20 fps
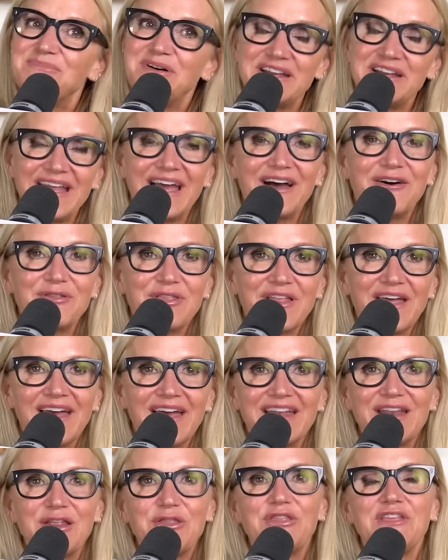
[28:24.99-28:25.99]
But now
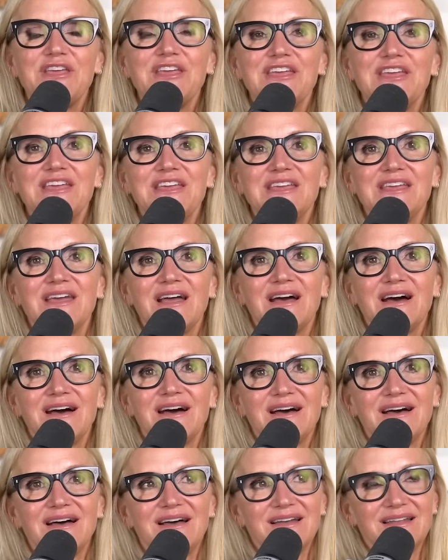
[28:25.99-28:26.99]
that the
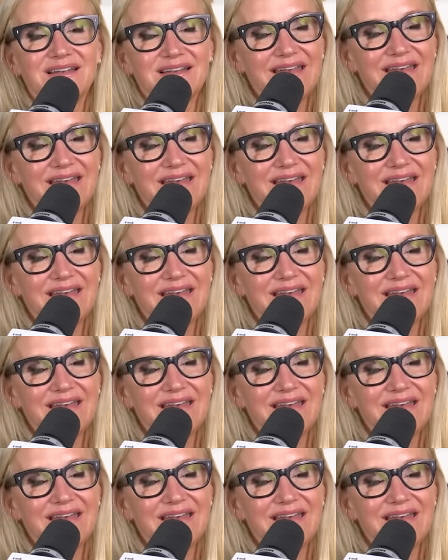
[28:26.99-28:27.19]
uh,